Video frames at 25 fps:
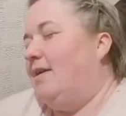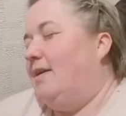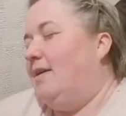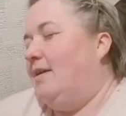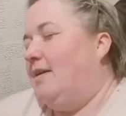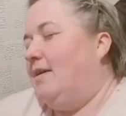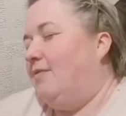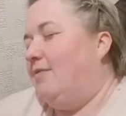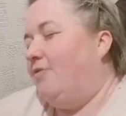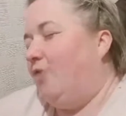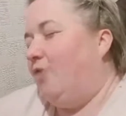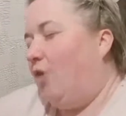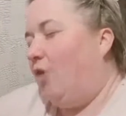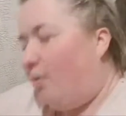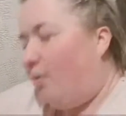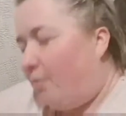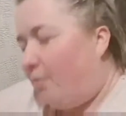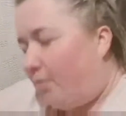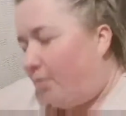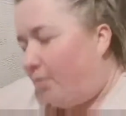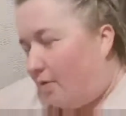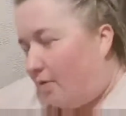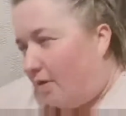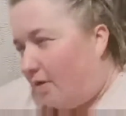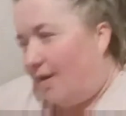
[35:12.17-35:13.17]
I
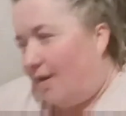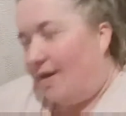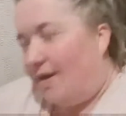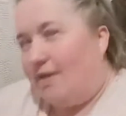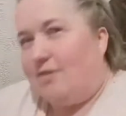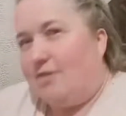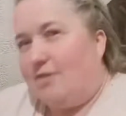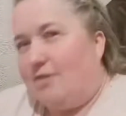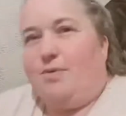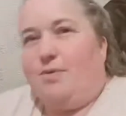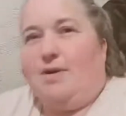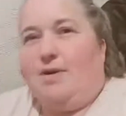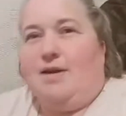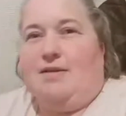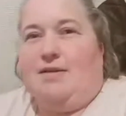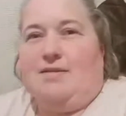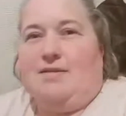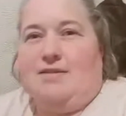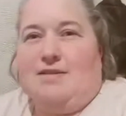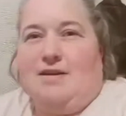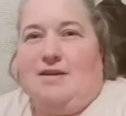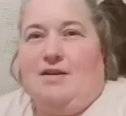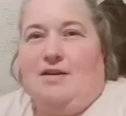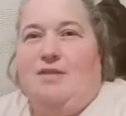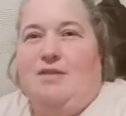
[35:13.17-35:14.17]
give up
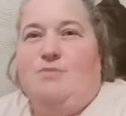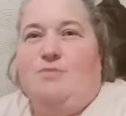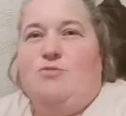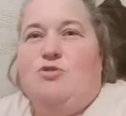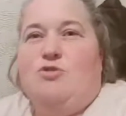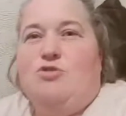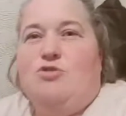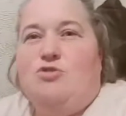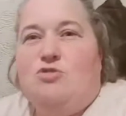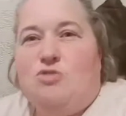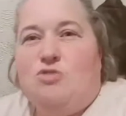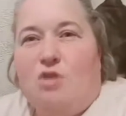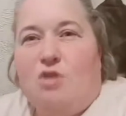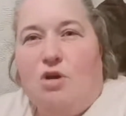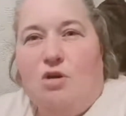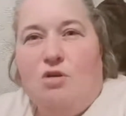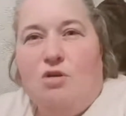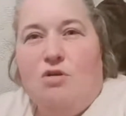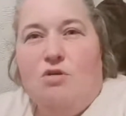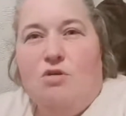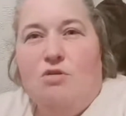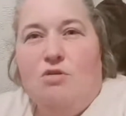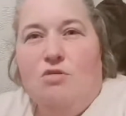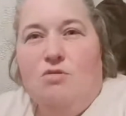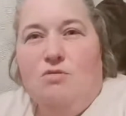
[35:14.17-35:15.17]
on how to pronounce that.
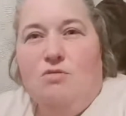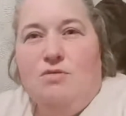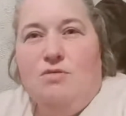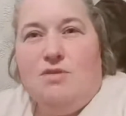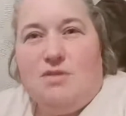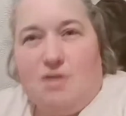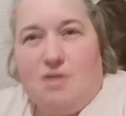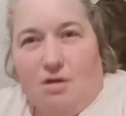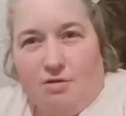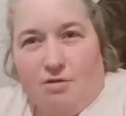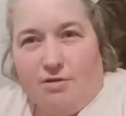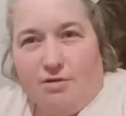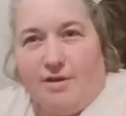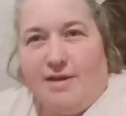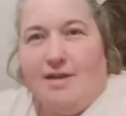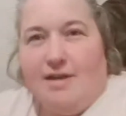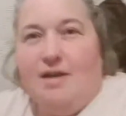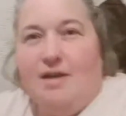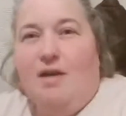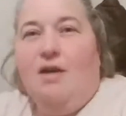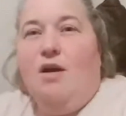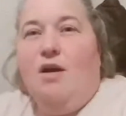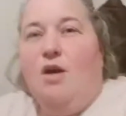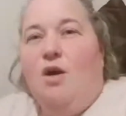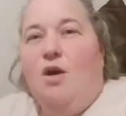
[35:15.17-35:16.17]
I'm
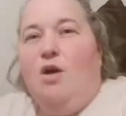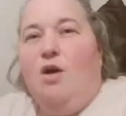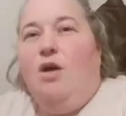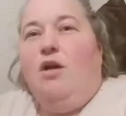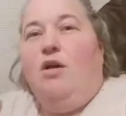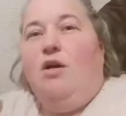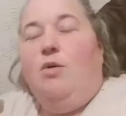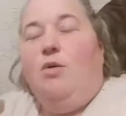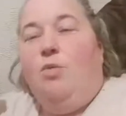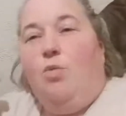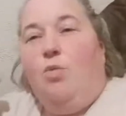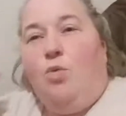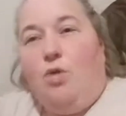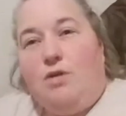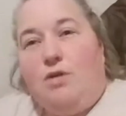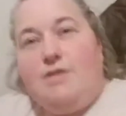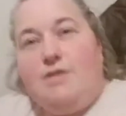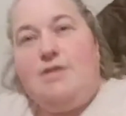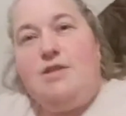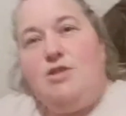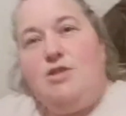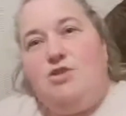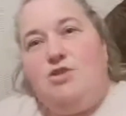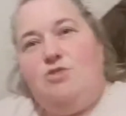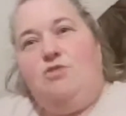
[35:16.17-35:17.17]
so sorry.
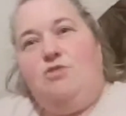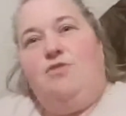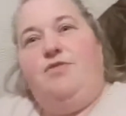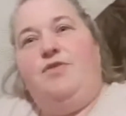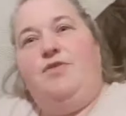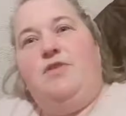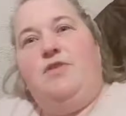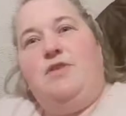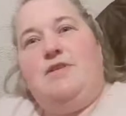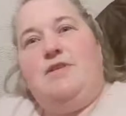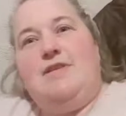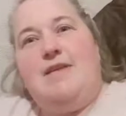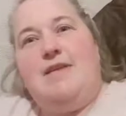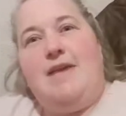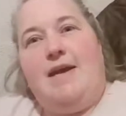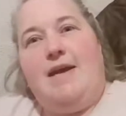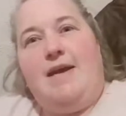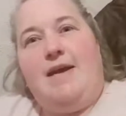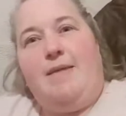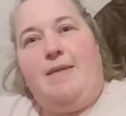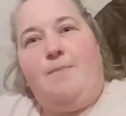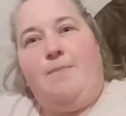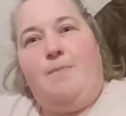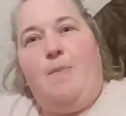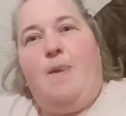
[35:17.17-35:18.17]
What is your
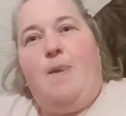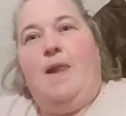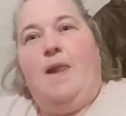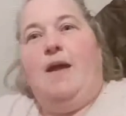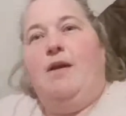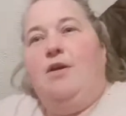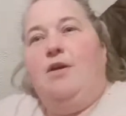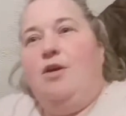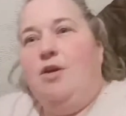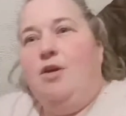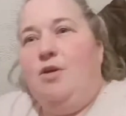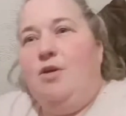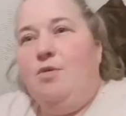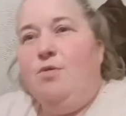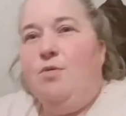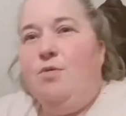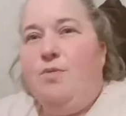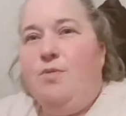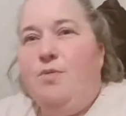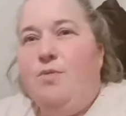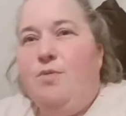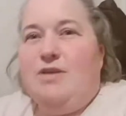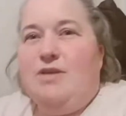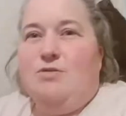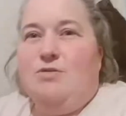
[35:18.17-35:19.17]
first name?
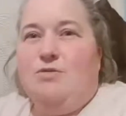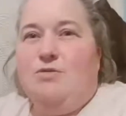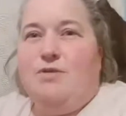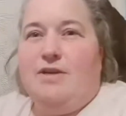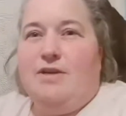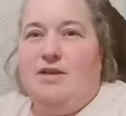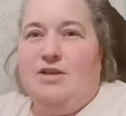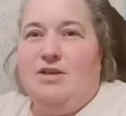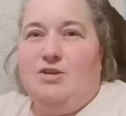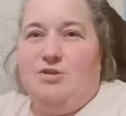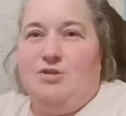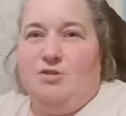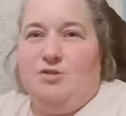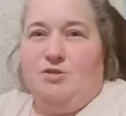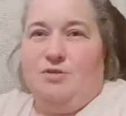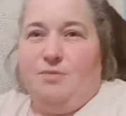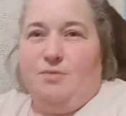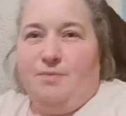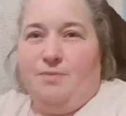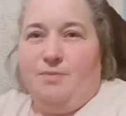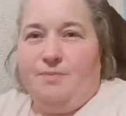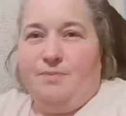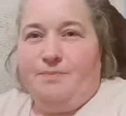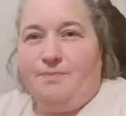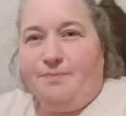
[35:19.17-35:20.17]
Who are we talking
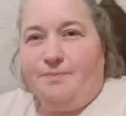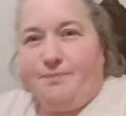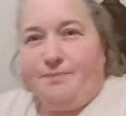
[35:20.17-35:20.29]
to?